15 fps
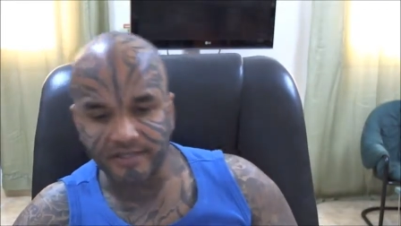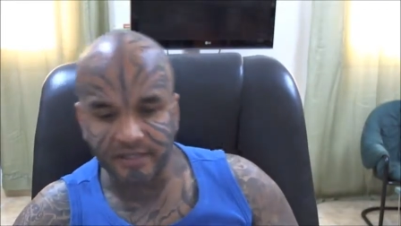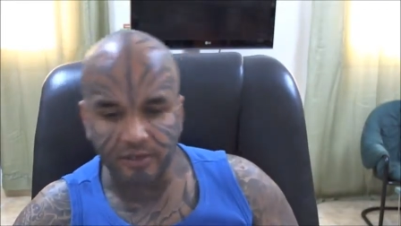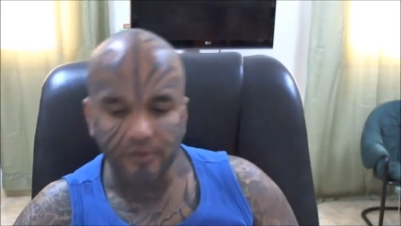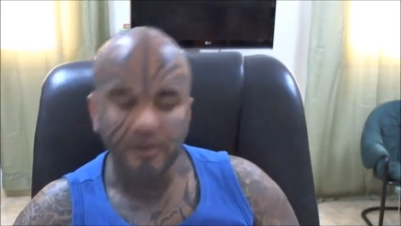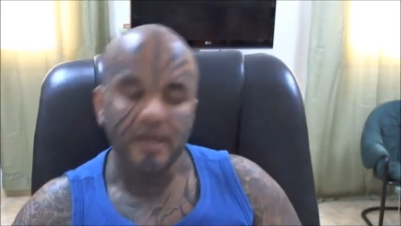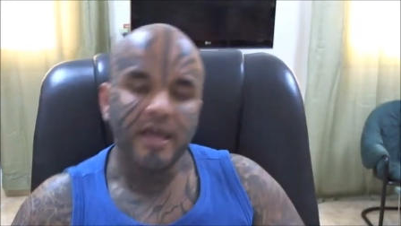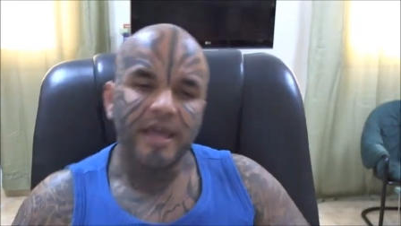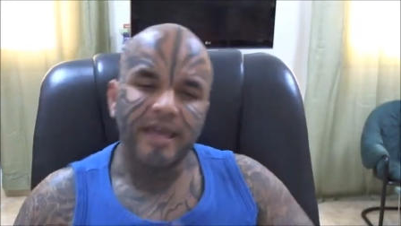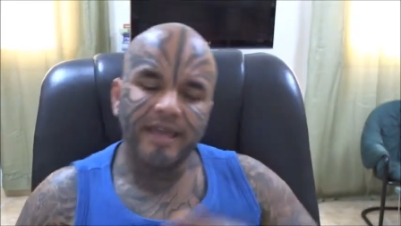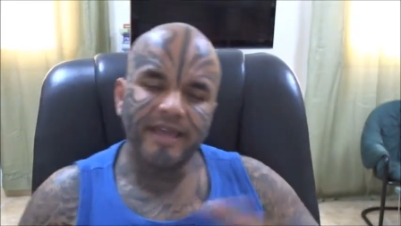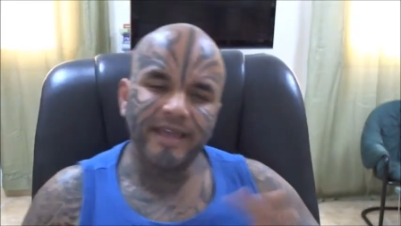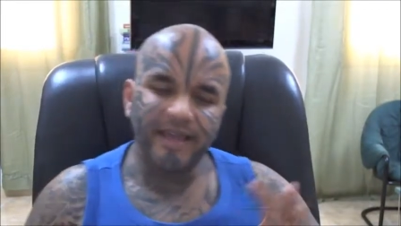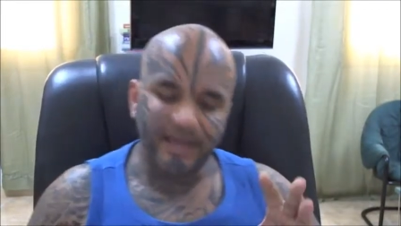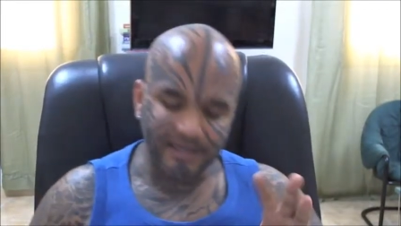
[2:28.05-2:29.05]
So
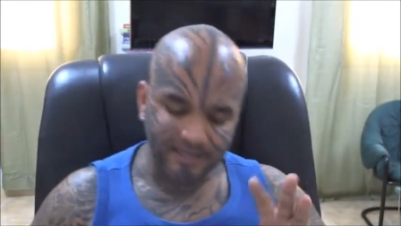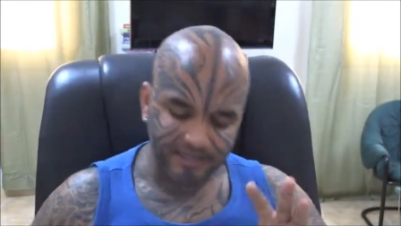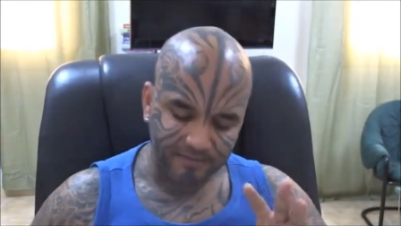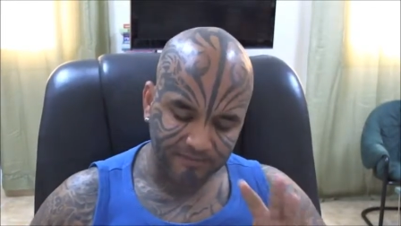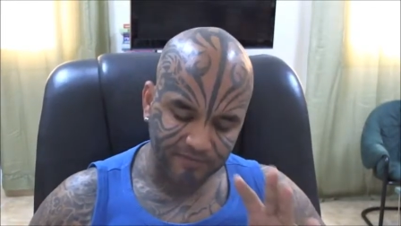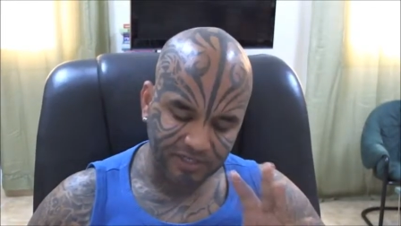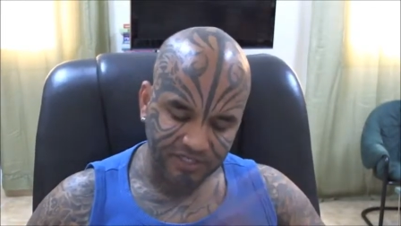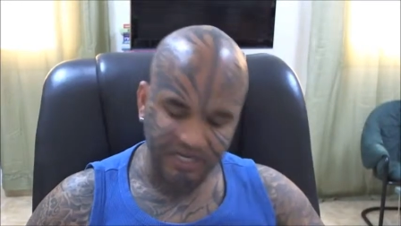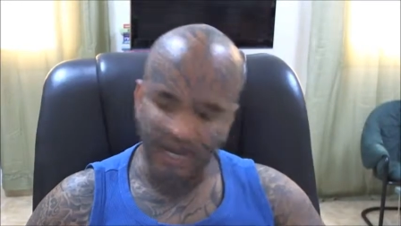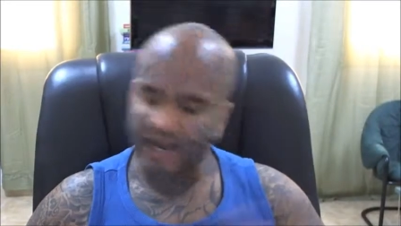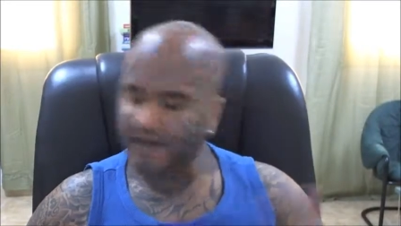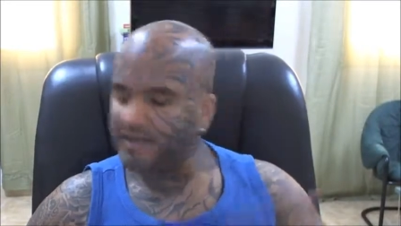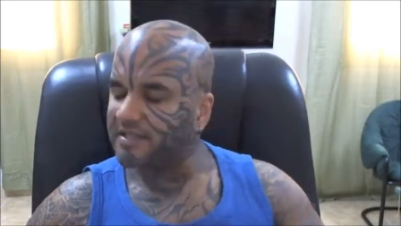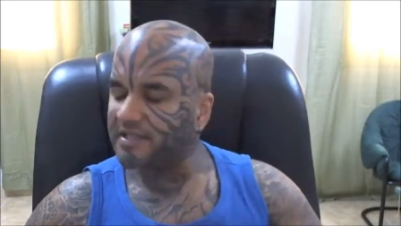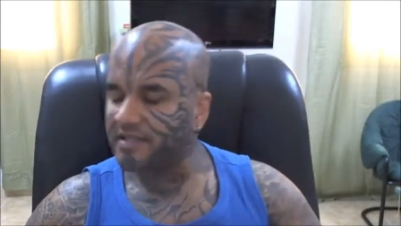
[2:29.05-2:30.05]
he has
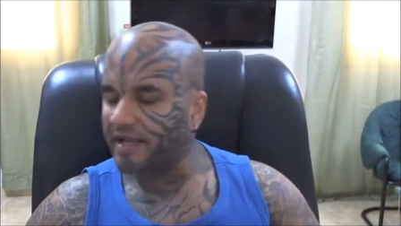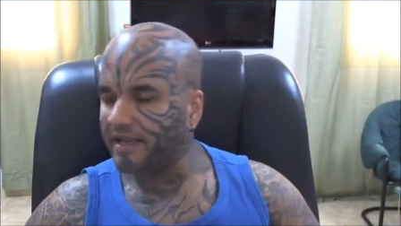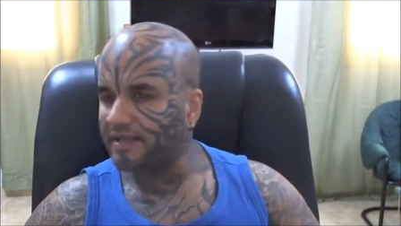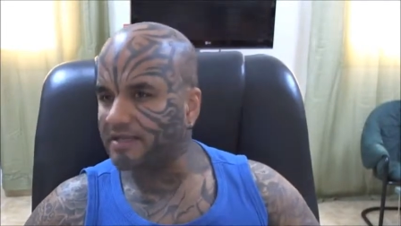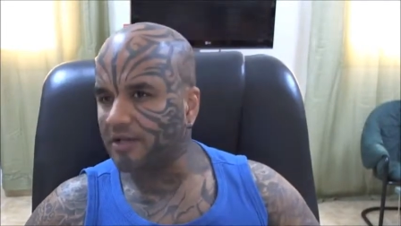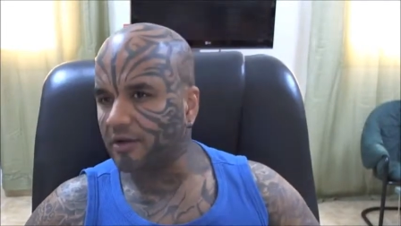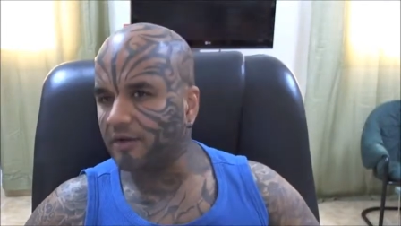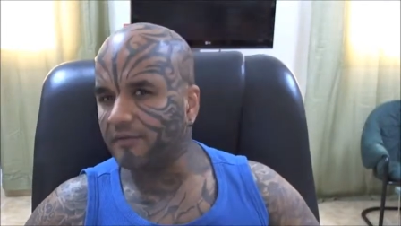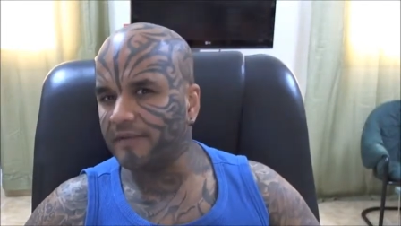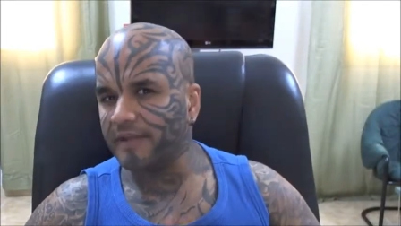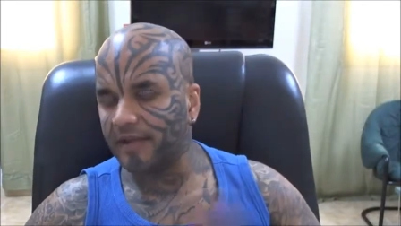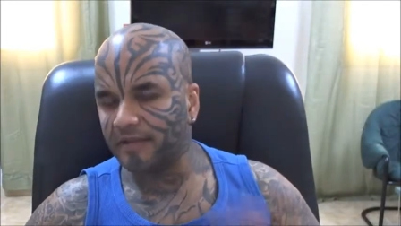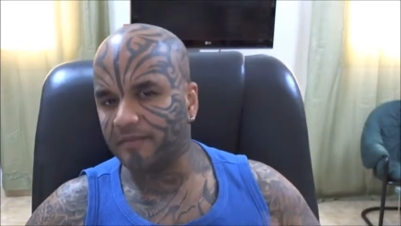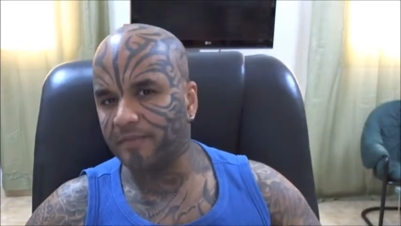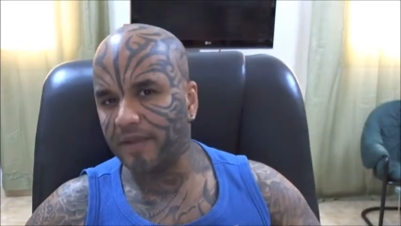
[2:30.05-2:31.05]
shared his stage along with
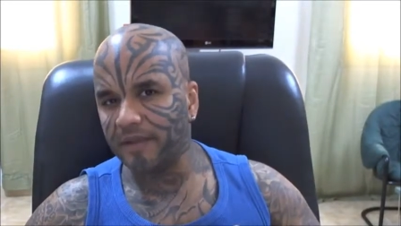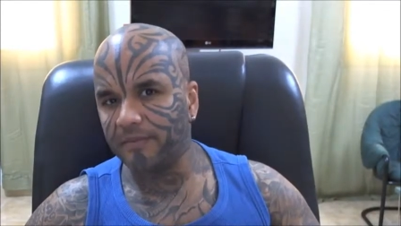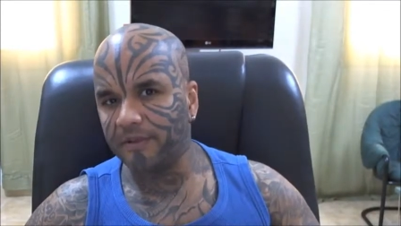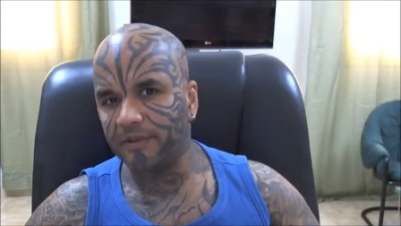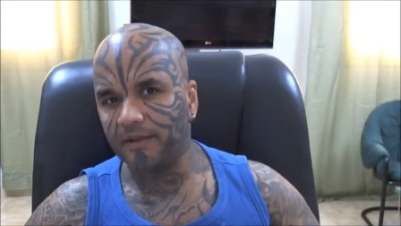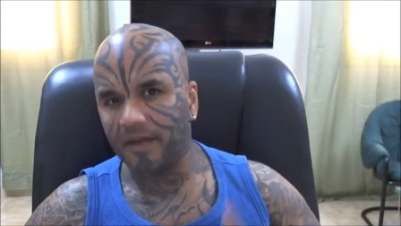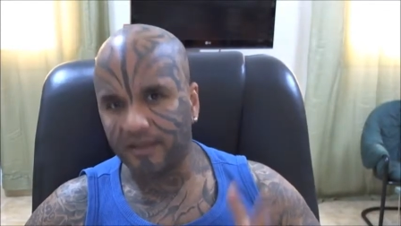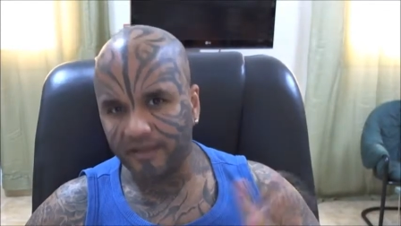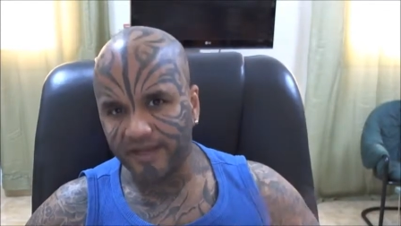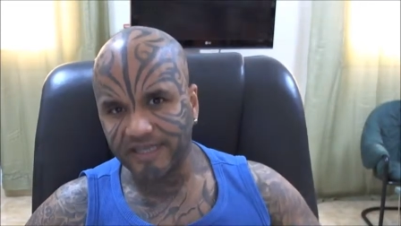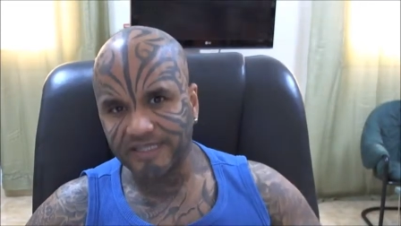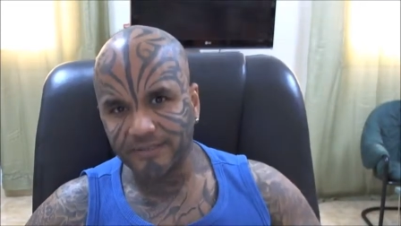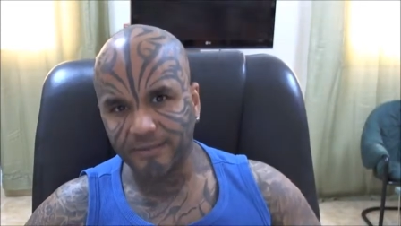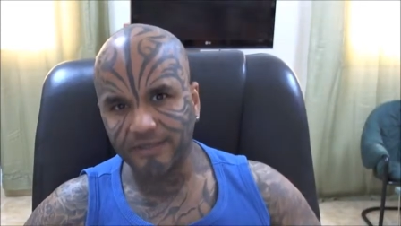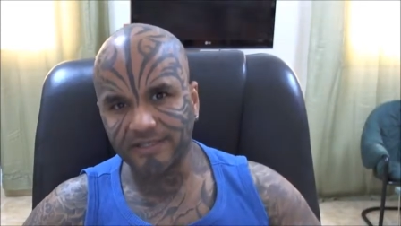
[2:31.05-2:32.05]
other people, other
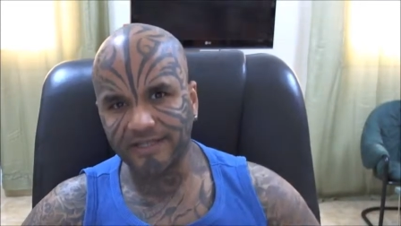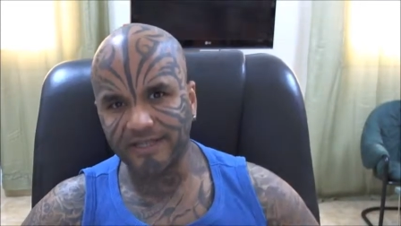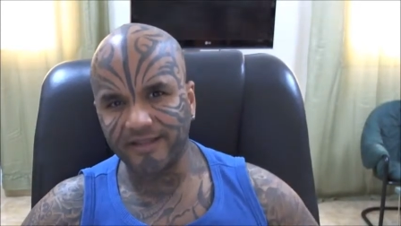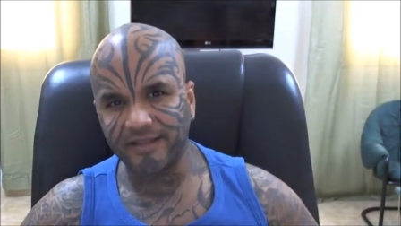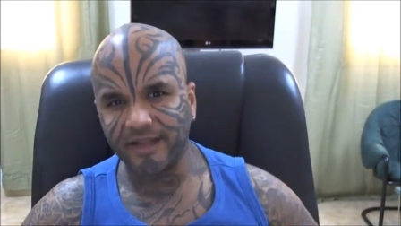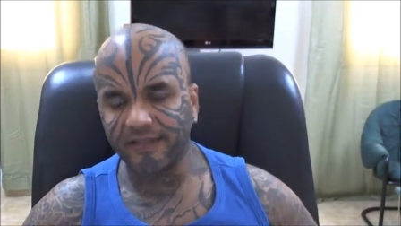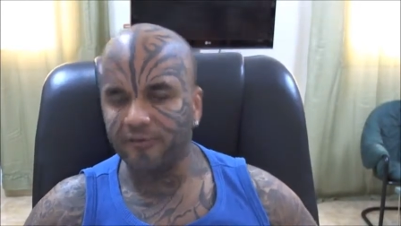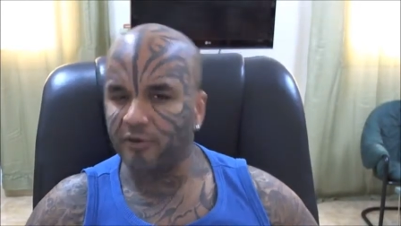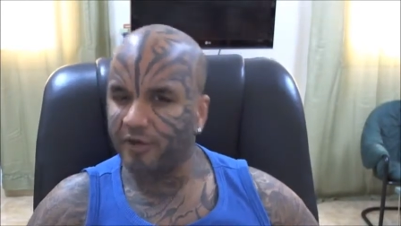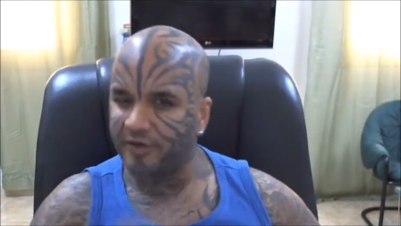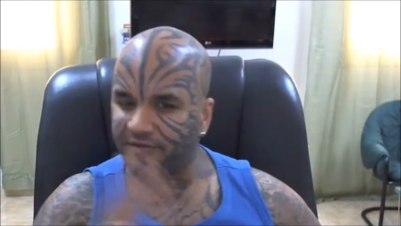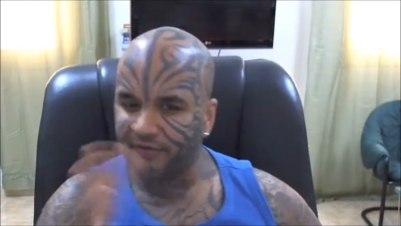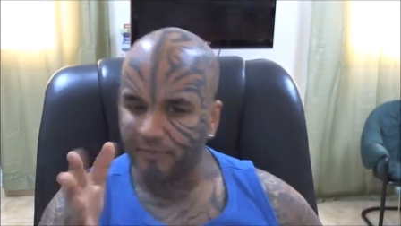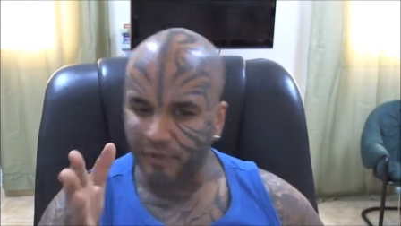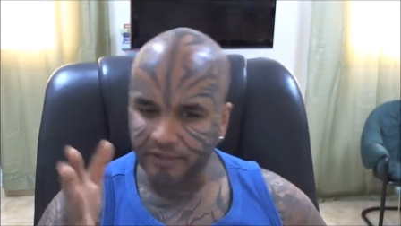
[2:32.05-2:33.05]
experts, and they give you
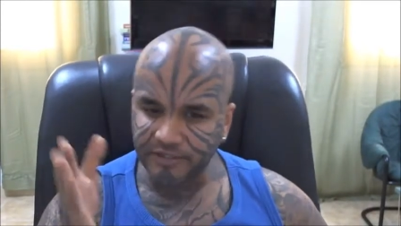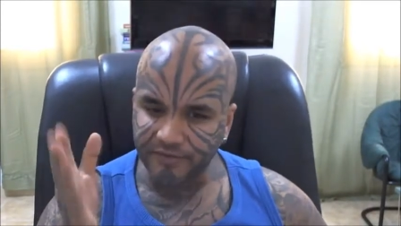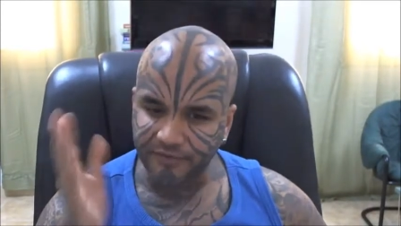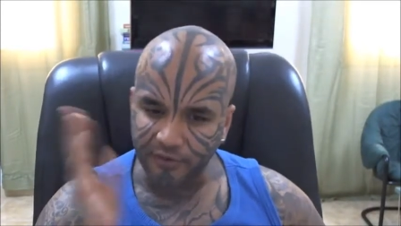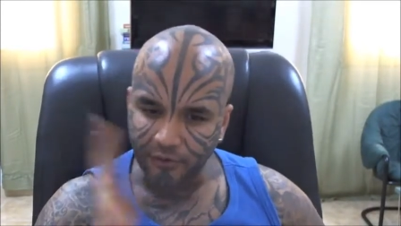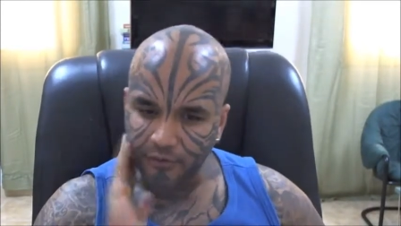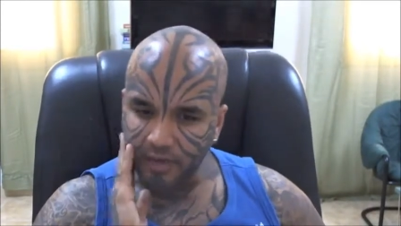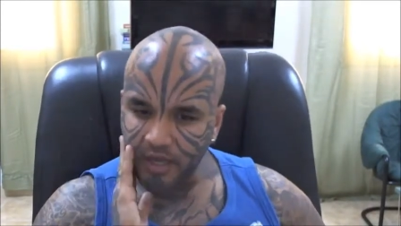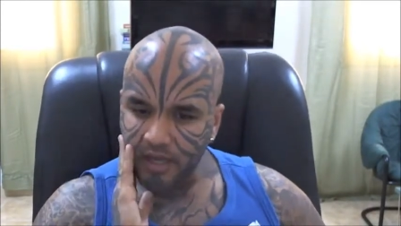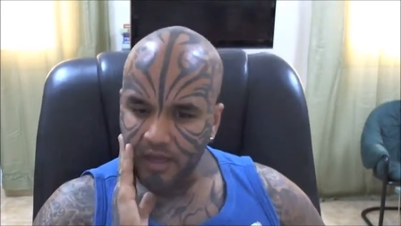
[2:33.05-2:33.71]
different points of view.